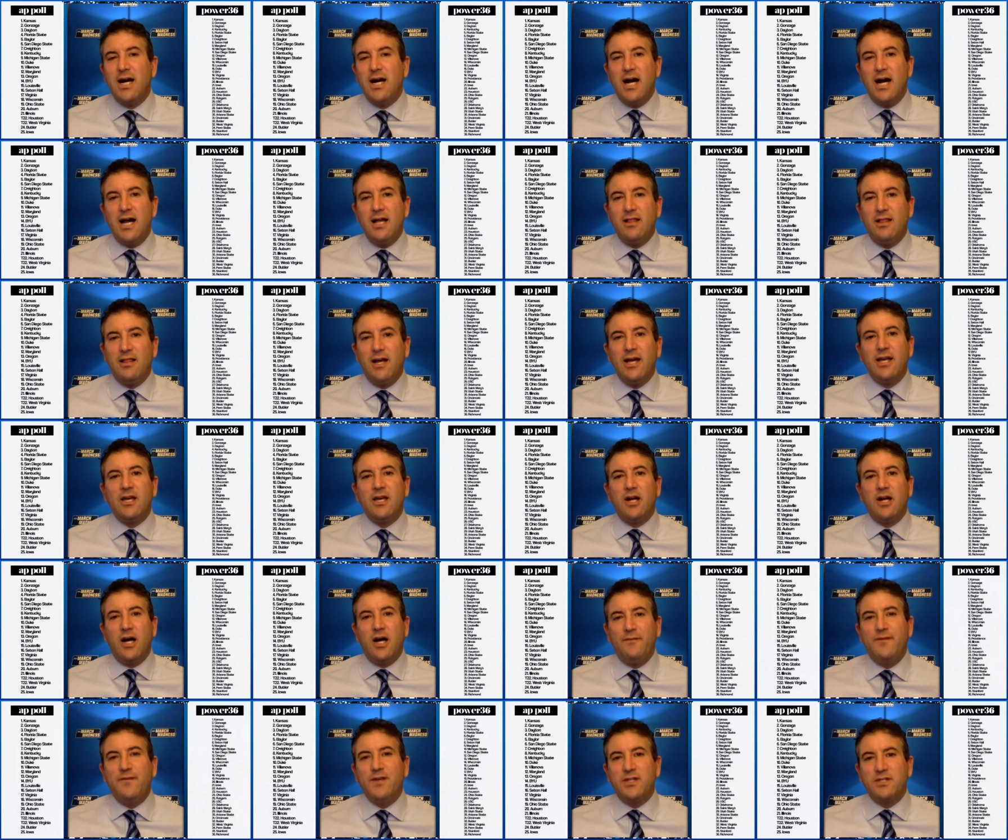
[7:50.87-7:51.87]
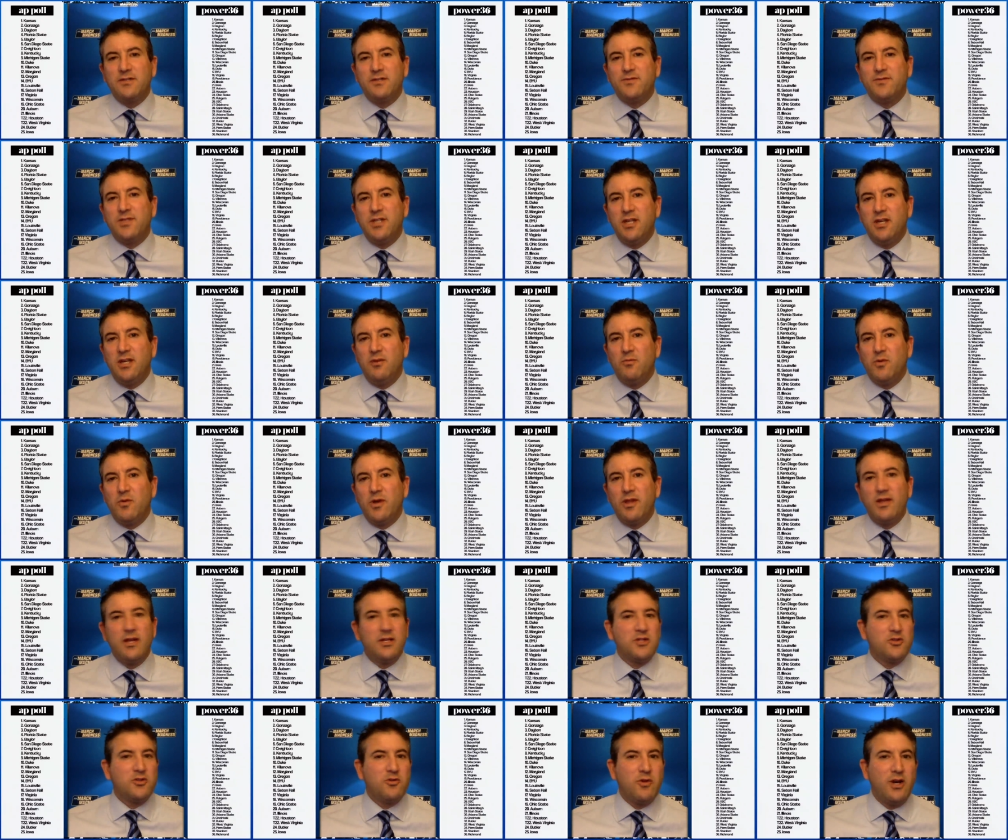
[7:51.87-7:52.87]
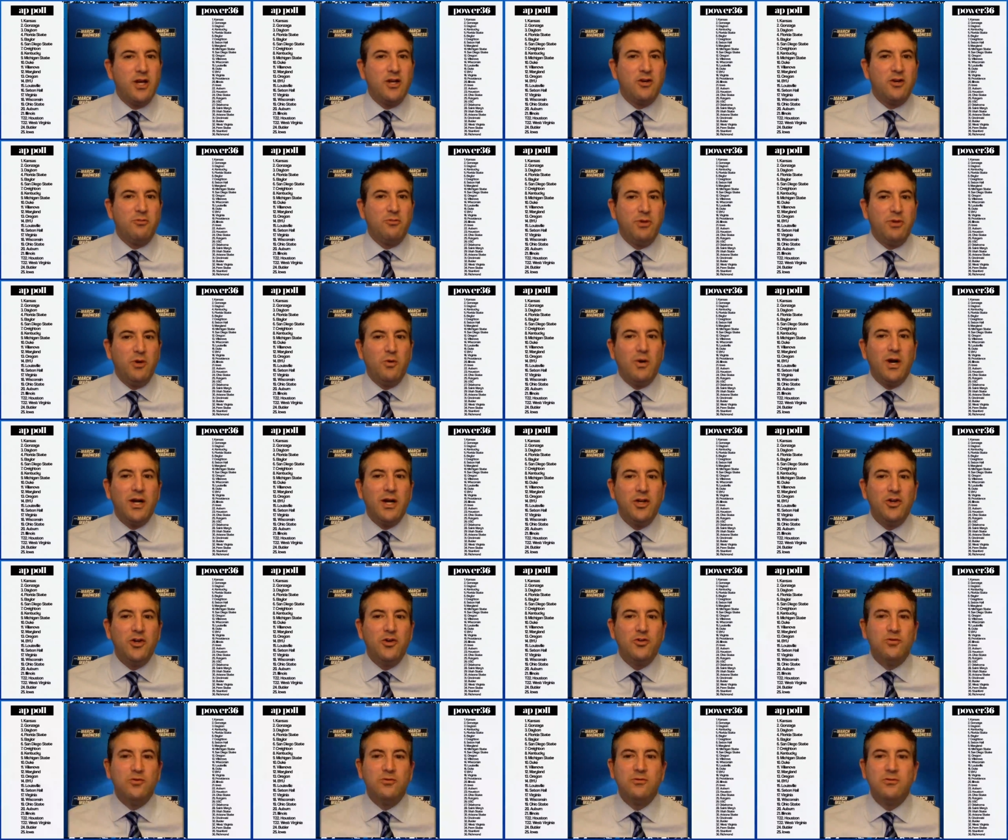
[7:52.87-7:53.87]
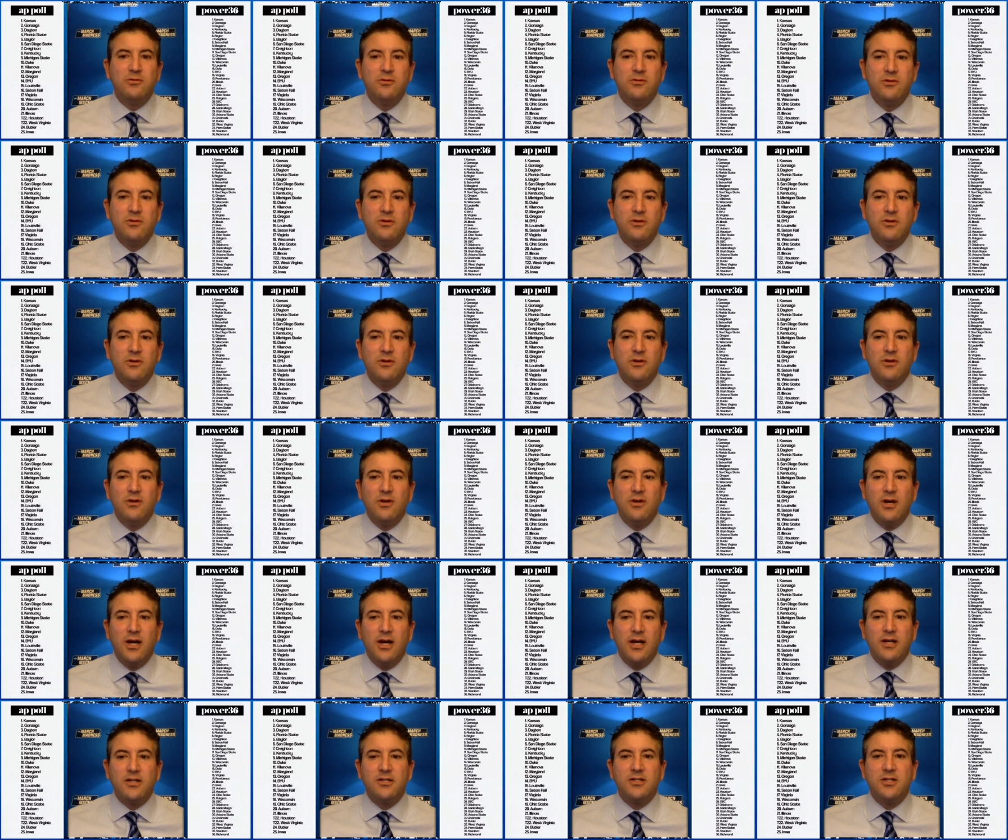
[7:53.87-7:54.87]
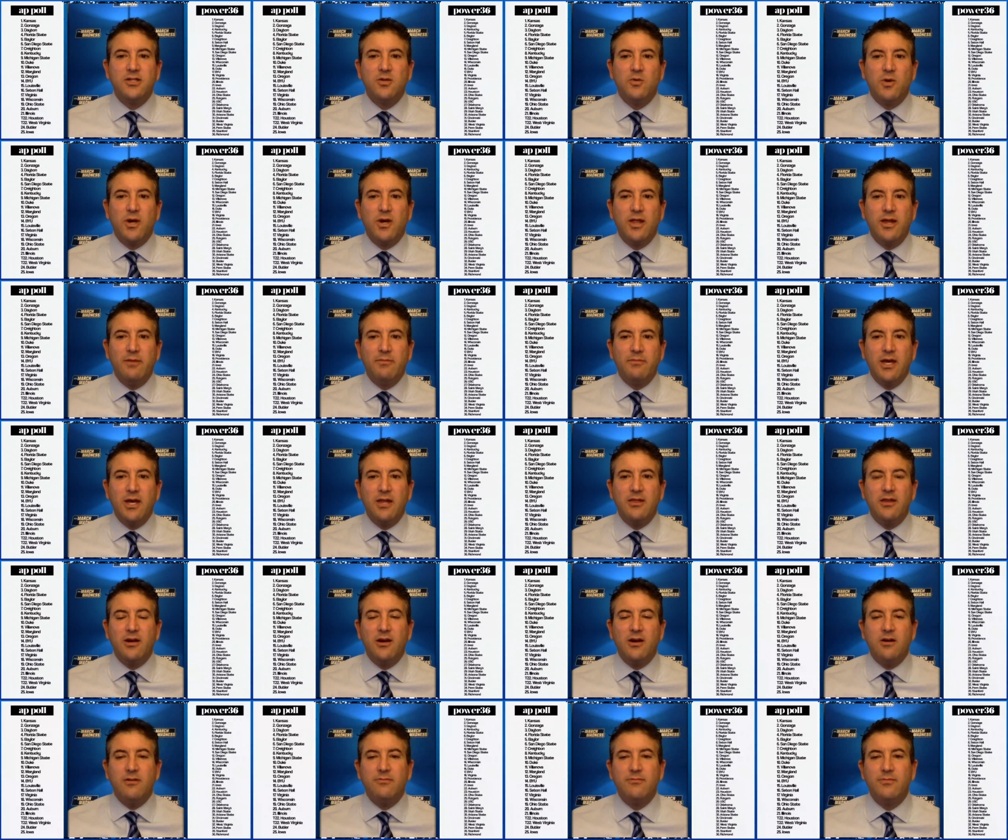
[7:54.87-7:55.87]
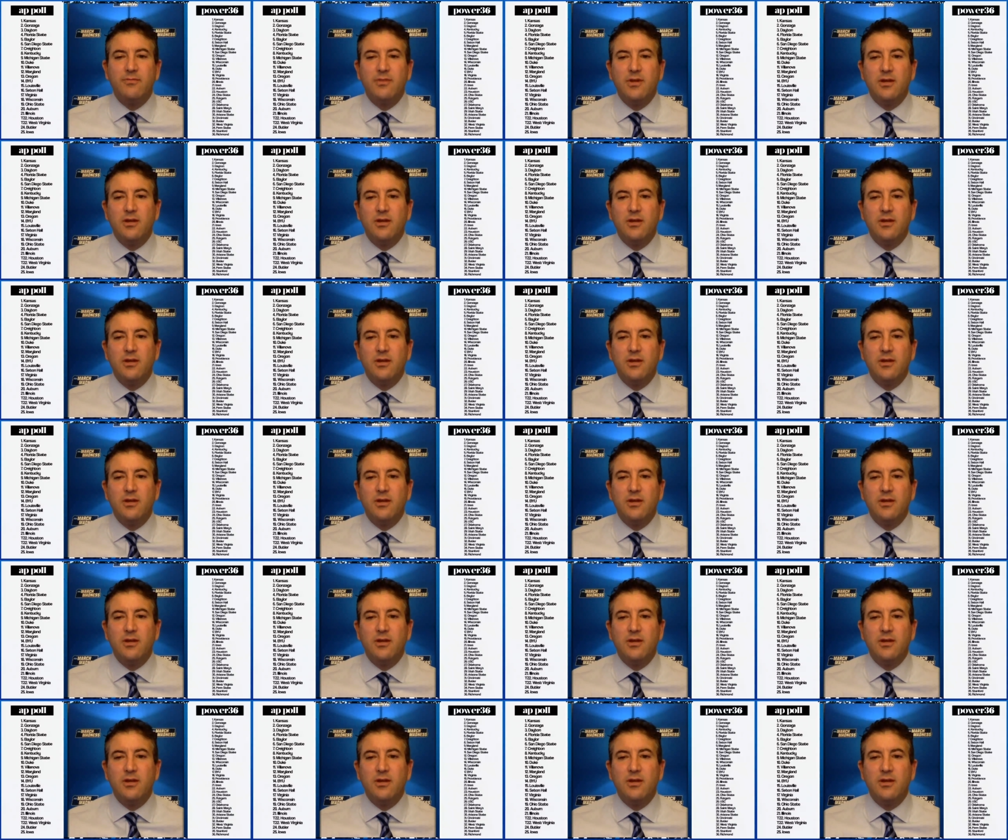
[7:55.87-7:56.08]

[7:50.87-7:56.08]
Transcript: I like an offensive team, whether that's Creighton or BYU. I could see one of them getting there.